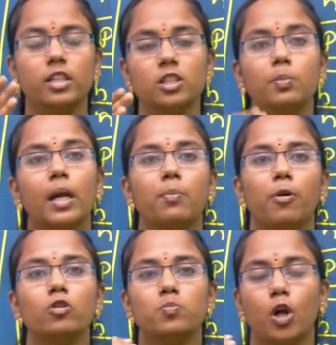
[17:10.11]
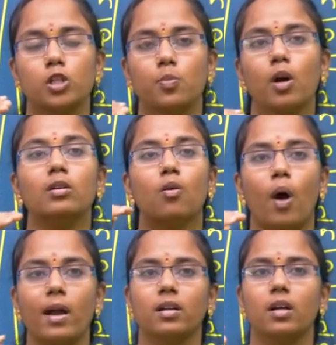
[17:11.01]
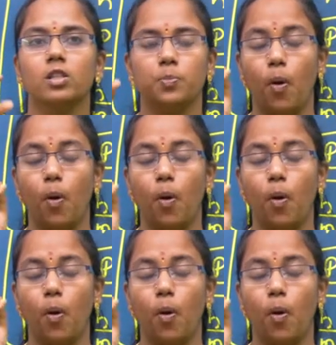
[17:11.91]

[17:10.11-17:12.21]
is made up of small quantas,